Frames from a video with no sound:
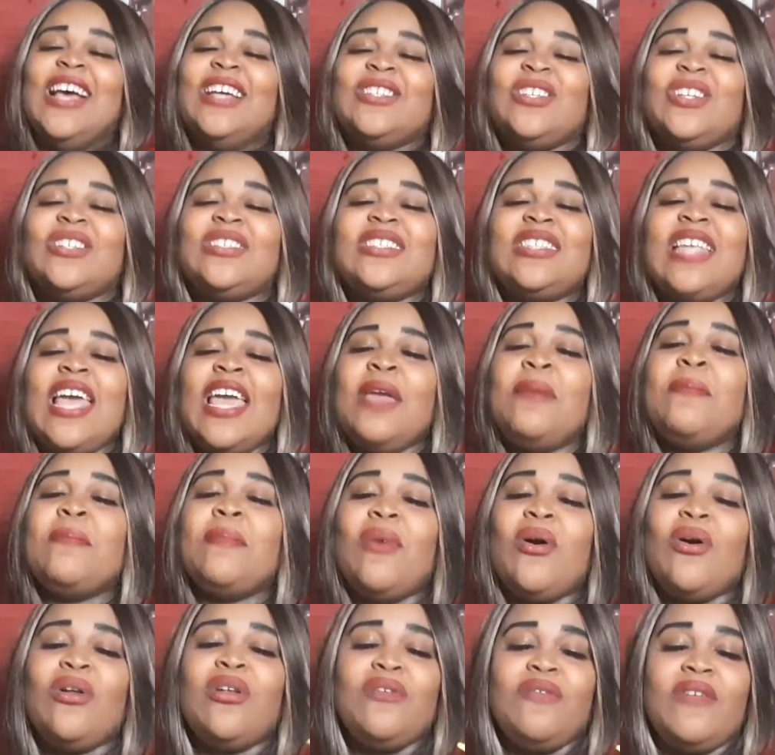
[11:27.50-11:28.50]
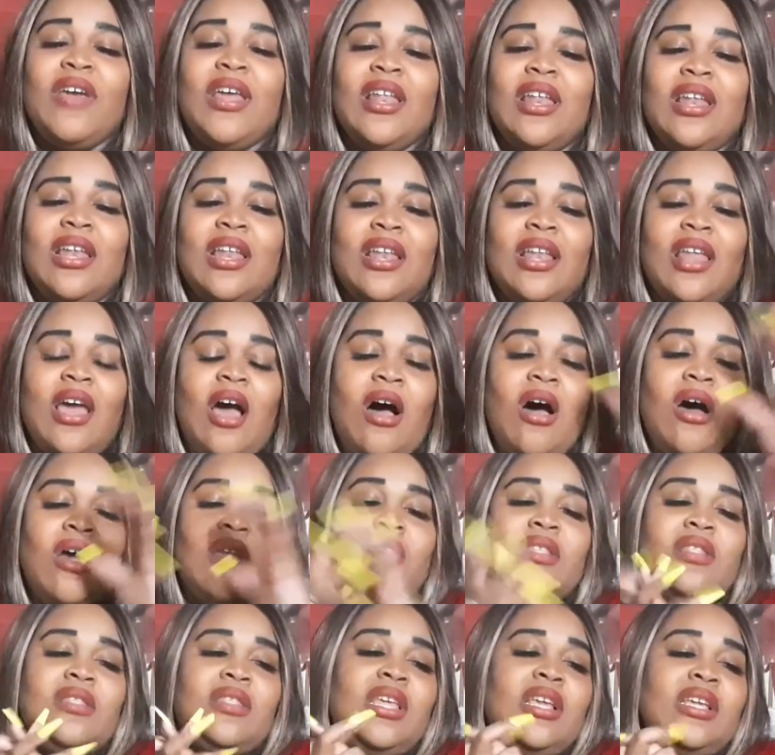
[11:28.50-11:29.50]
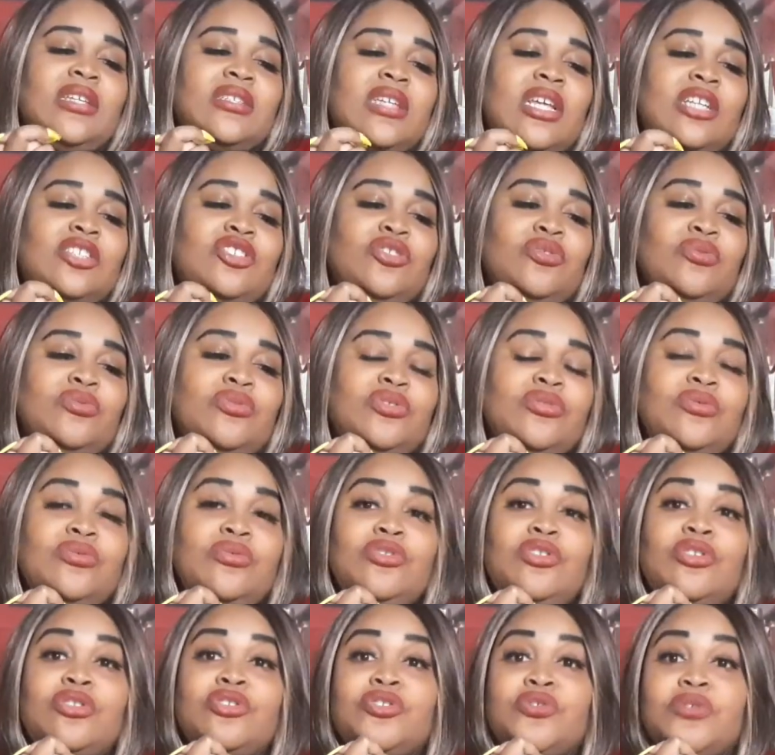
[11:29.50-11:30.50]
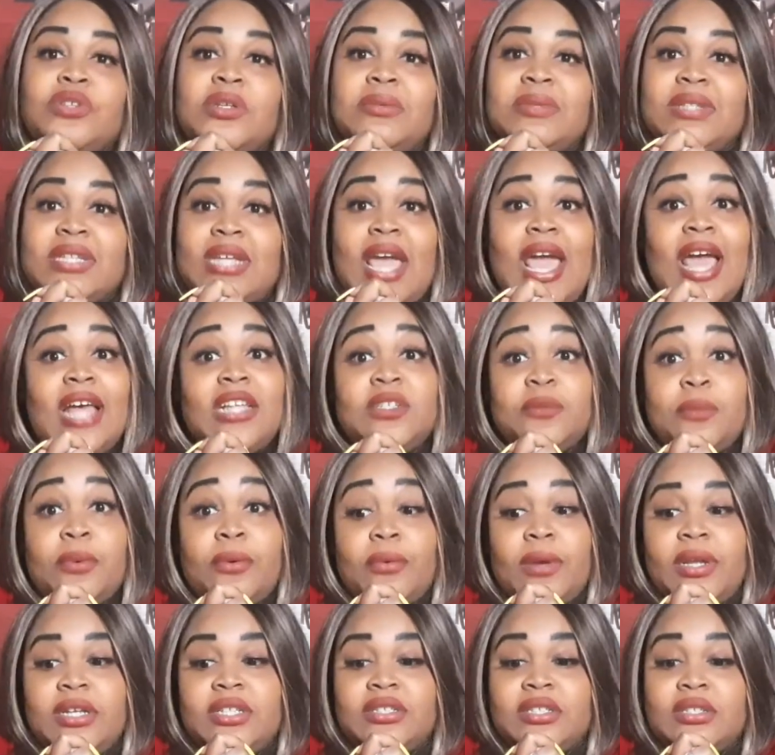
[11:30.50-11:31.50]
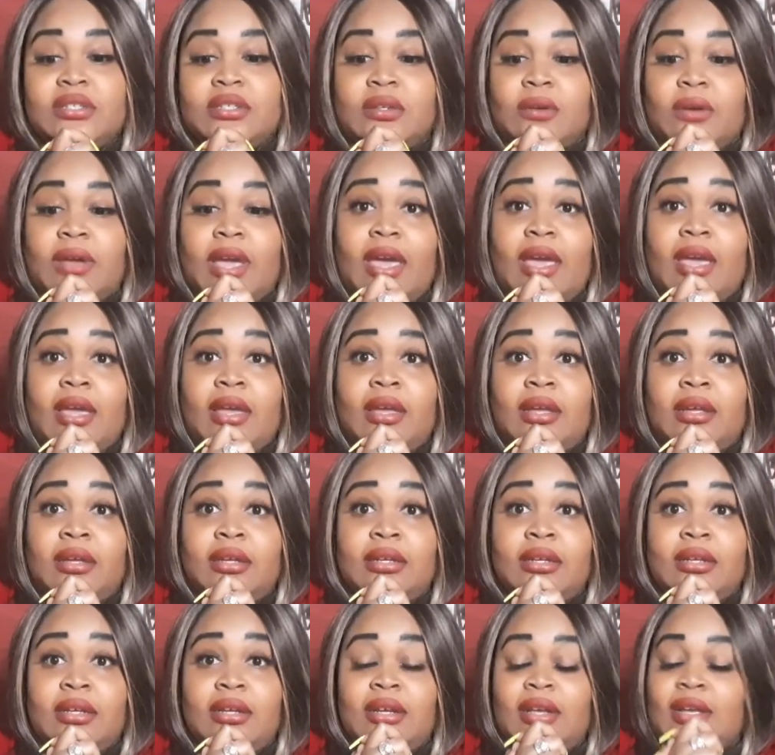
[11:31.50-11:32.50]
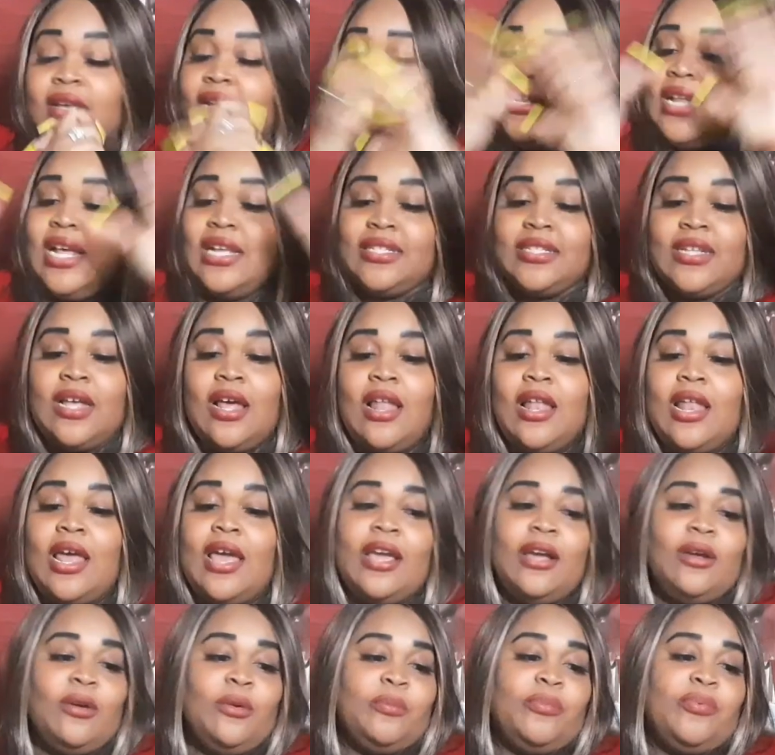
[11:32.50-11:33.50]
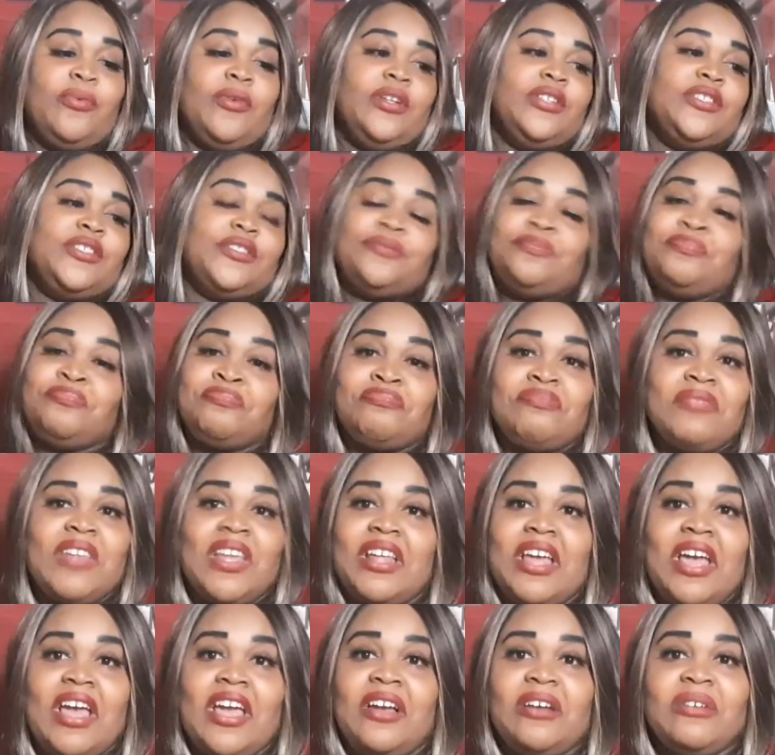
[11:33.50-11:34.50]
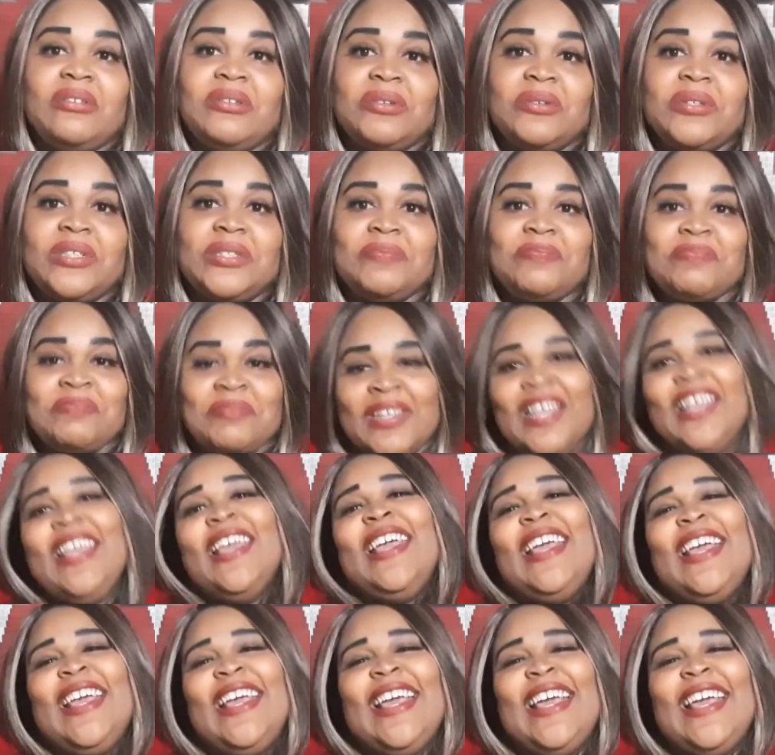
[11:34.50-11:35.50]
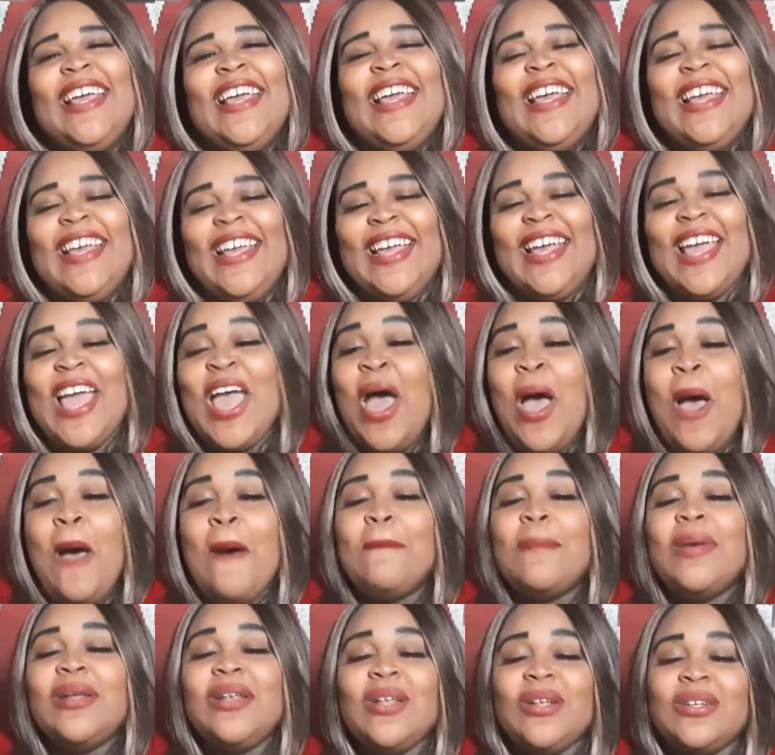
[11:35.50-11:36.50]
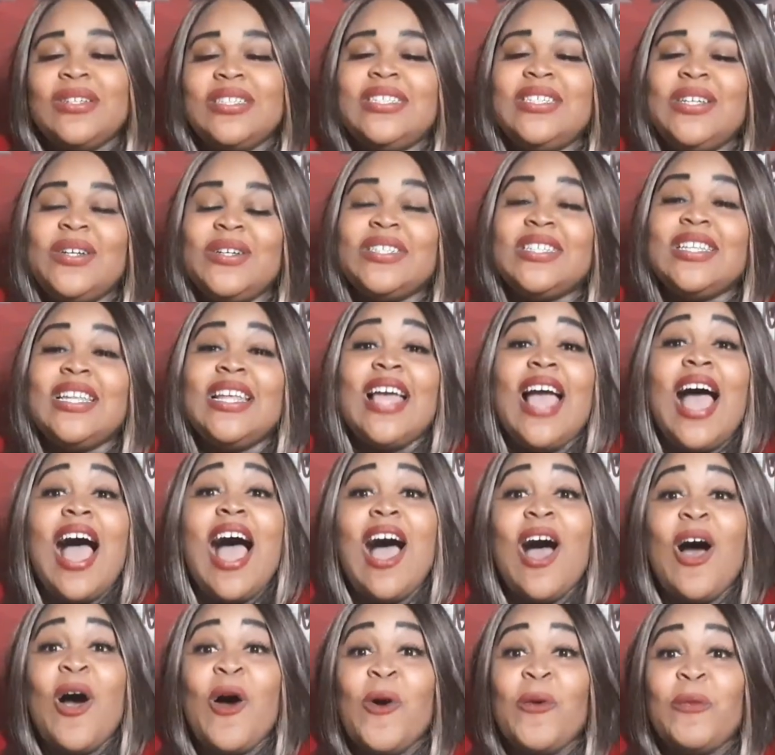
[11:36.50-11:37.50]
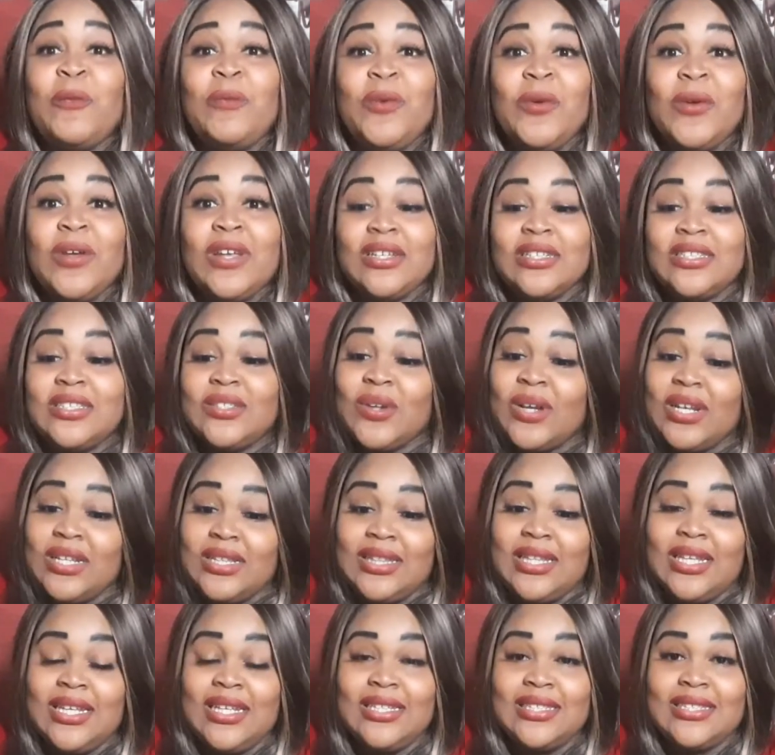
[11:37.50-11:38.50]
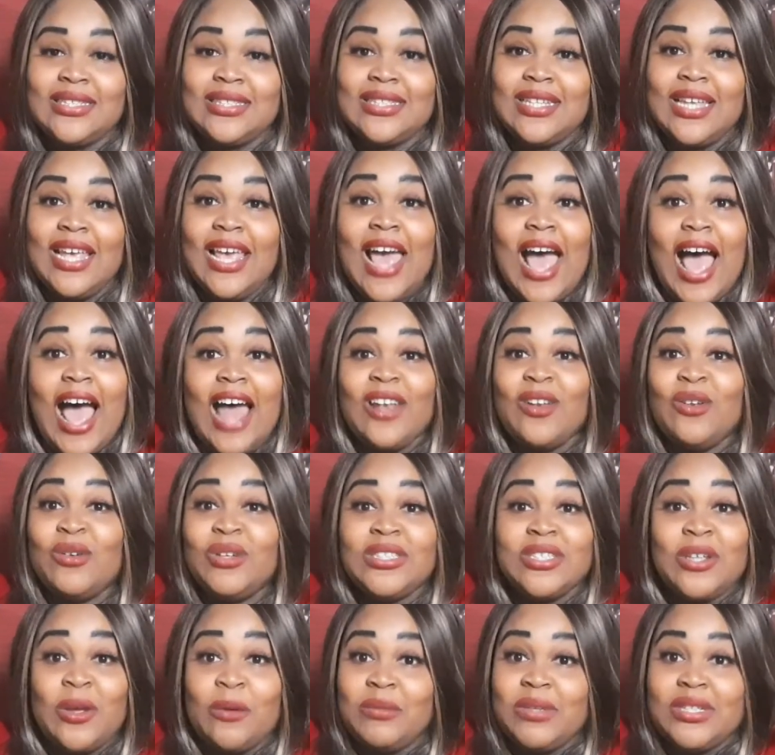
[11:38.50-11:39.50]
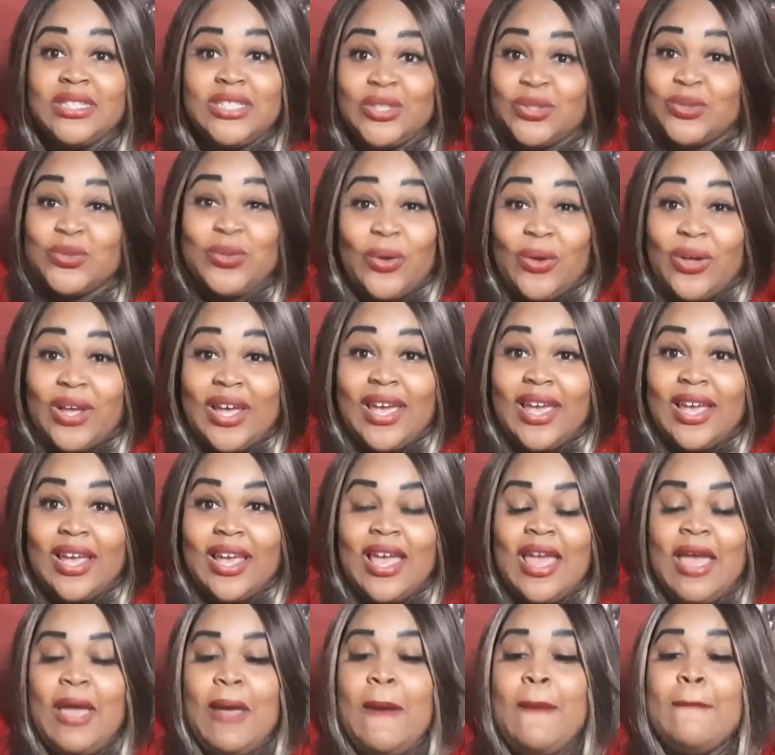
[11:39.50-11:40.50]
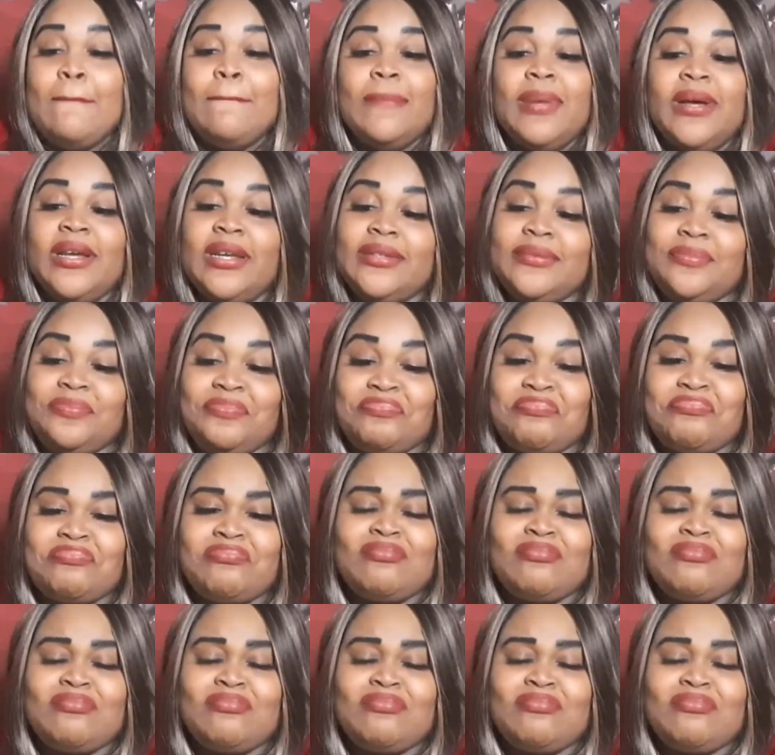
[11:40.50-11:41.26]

So stay motivated in all the things that you do, your dreams and aspirations, okay? That's all. I ain't gonna preach. I ain't gonna do it. But no, seriously, I hope you enjoyed this. I know it's gonna be short, but